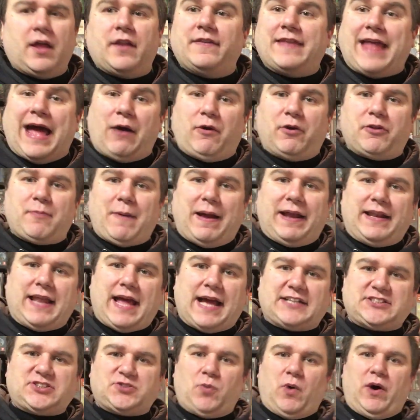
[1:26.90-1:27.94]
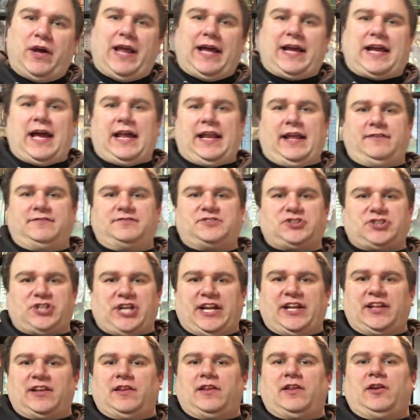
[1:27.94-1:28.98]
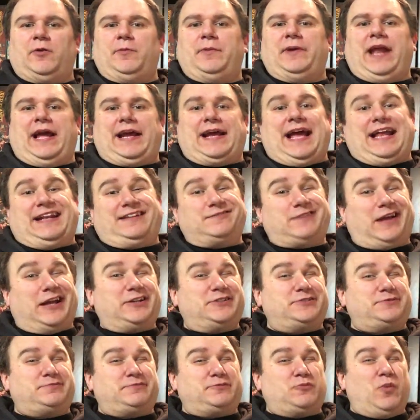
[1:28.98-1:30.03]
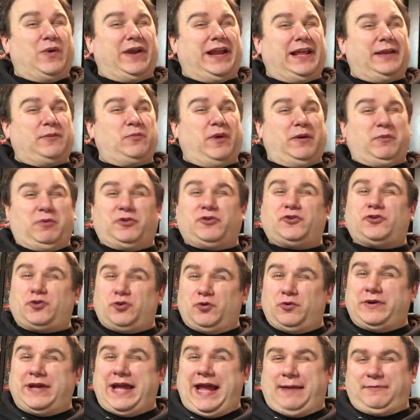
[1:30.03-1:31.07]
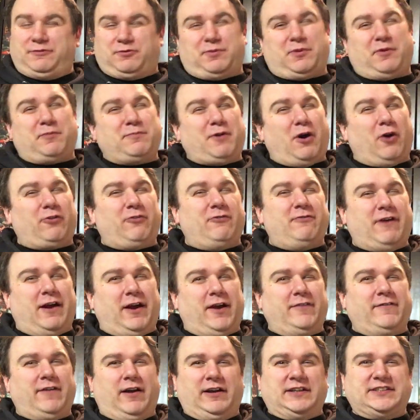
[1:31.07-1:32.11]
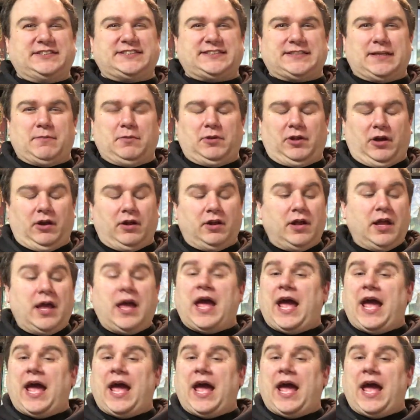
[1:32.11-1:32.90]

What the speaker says: Now with my next one, I kind of cheated a little bit. I went with two games, but they're both very, very similar.